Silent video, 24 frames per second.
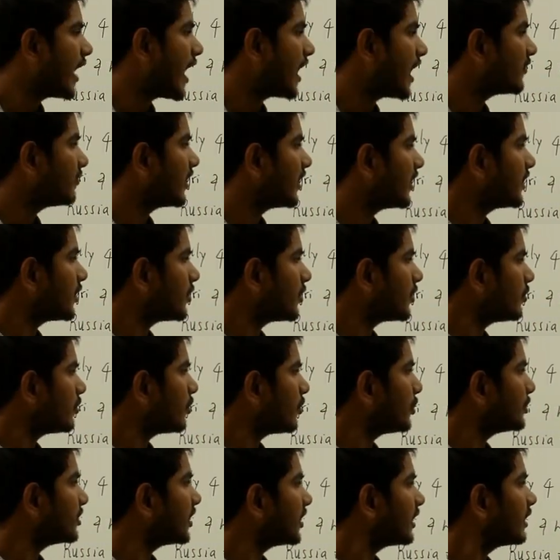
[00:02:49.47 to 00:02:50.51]
and when you
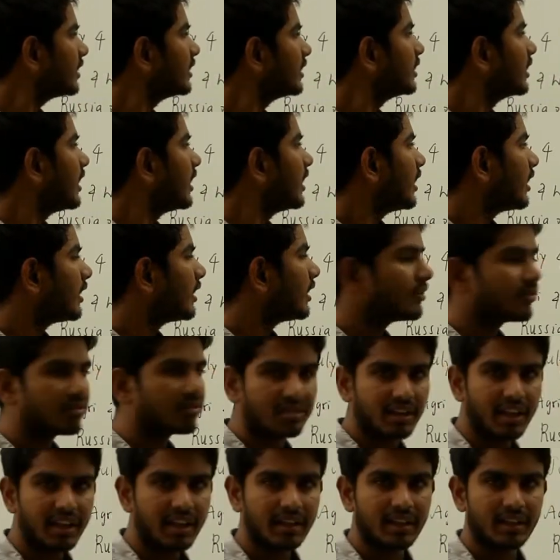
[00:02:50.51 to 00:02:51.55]
know the
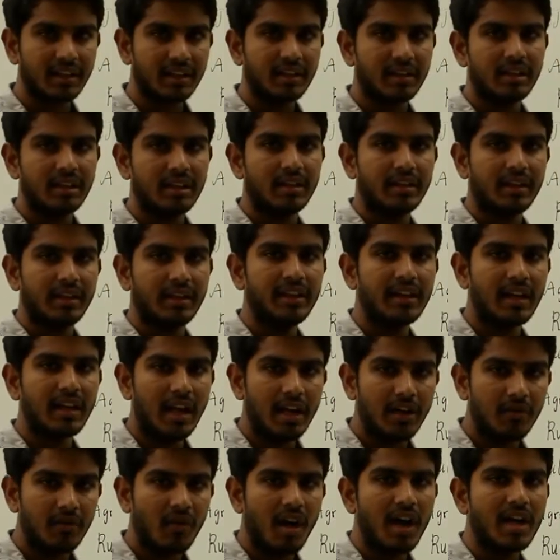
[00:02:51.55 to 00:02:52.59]
threat in
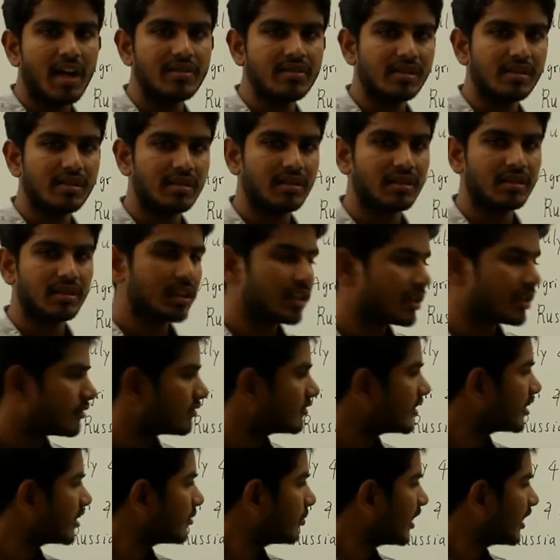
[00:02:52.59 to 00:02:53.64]
advance,
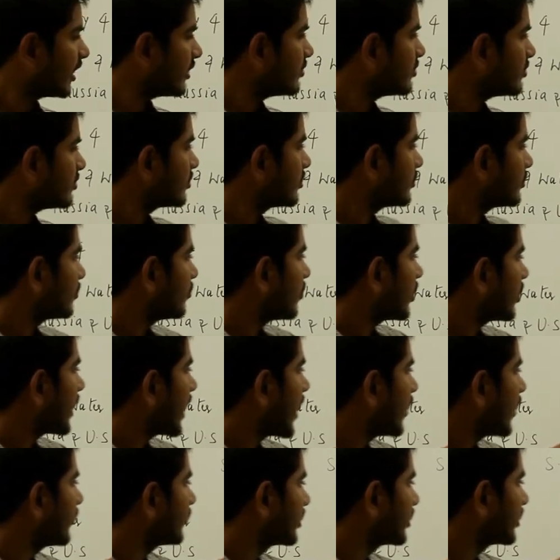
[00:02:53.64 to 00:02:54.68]
that means you are
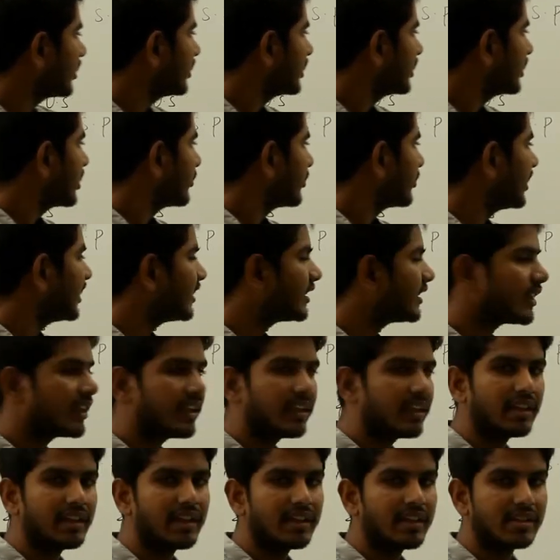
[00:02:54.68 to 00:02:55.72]
having a
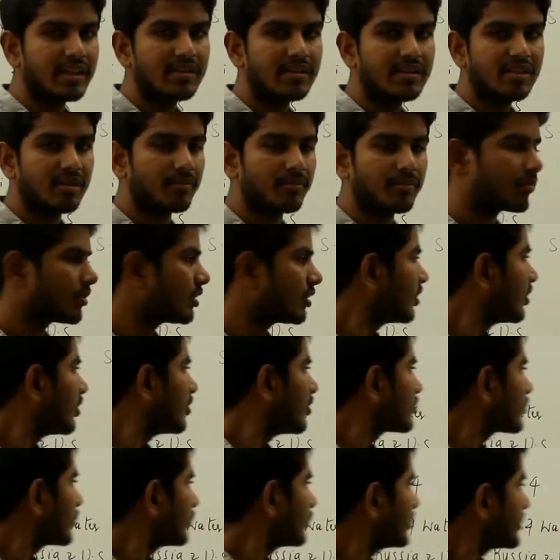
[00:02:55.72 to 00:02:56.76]
military relationship.
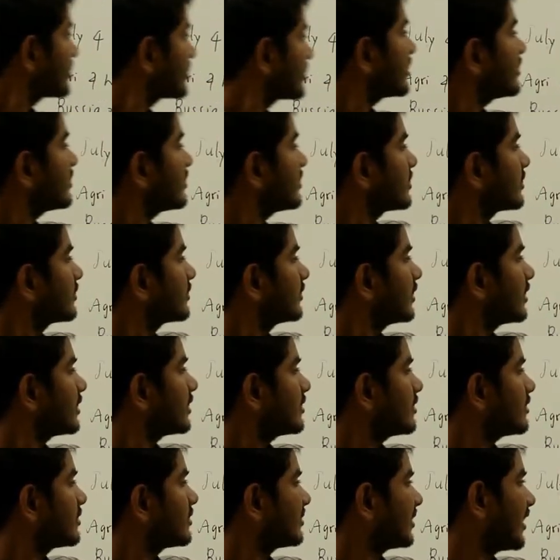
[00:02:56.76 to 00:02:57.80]
So this is the
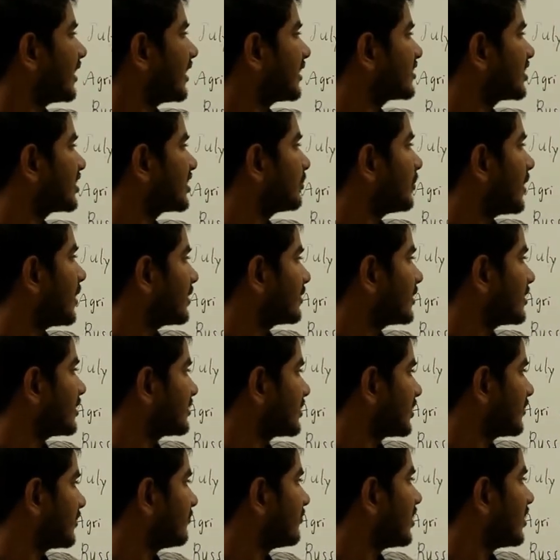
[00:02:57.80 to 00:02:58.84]
strategic
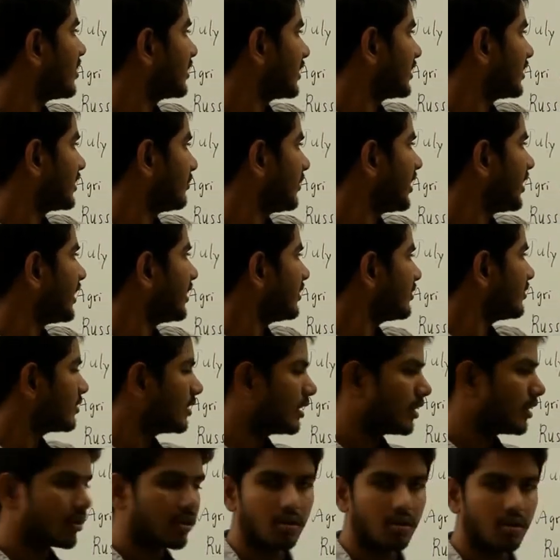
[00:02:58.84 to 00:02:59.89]
partnership, what it means.
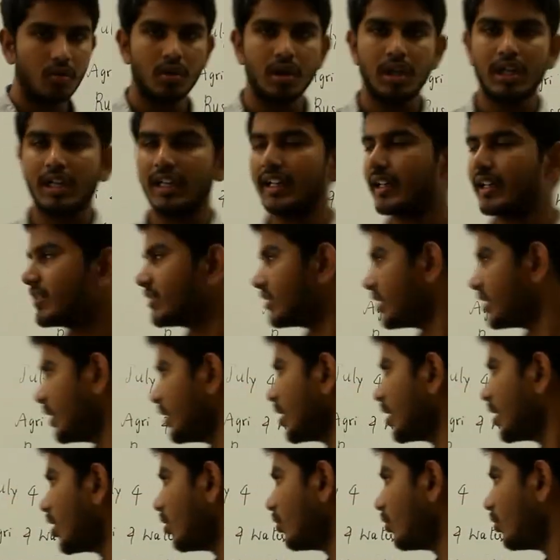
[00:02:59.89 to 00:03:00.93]
Now let us
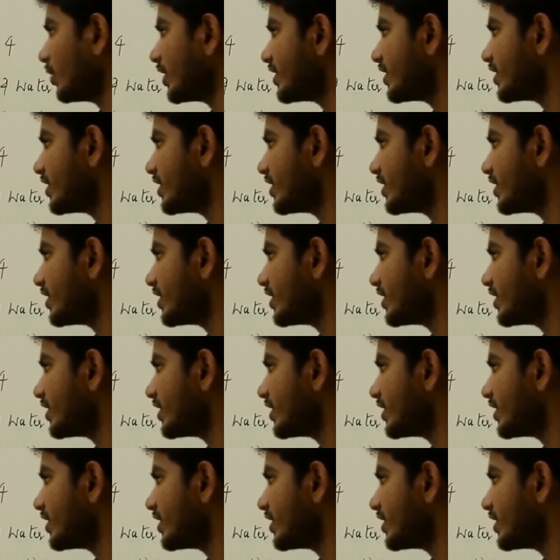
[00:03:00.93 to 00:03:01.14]
see how